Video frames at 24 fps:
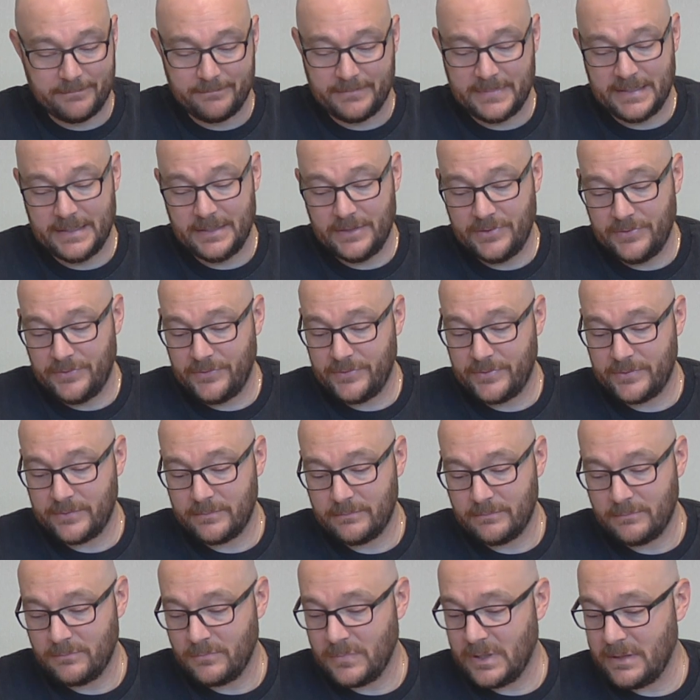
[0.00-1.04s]
is,
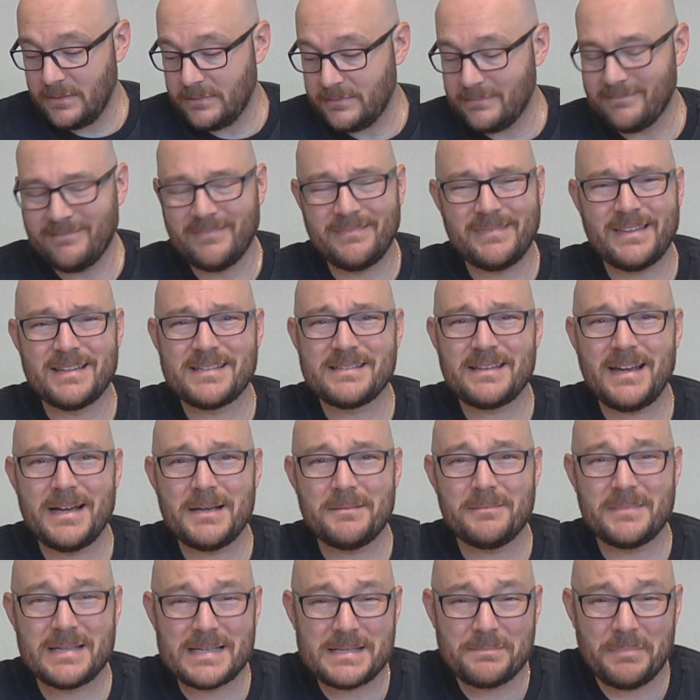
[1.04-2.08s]
well,
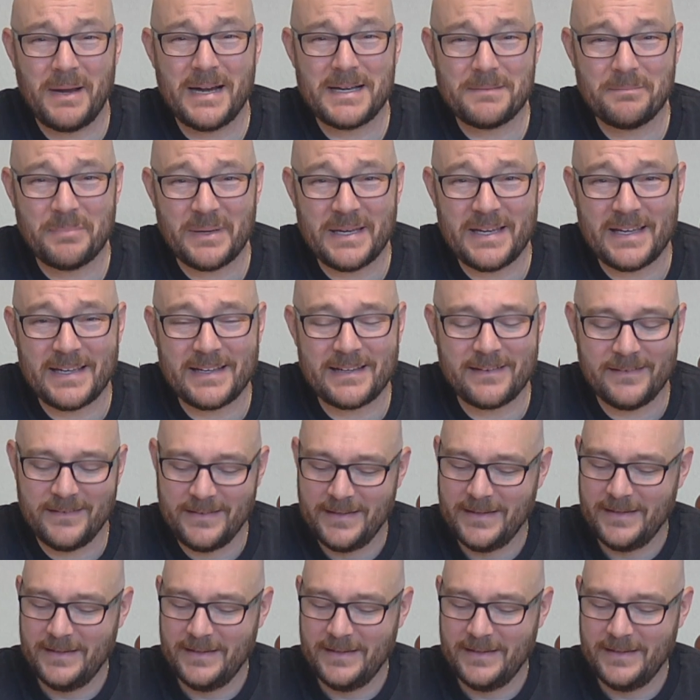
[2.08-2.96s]
despite being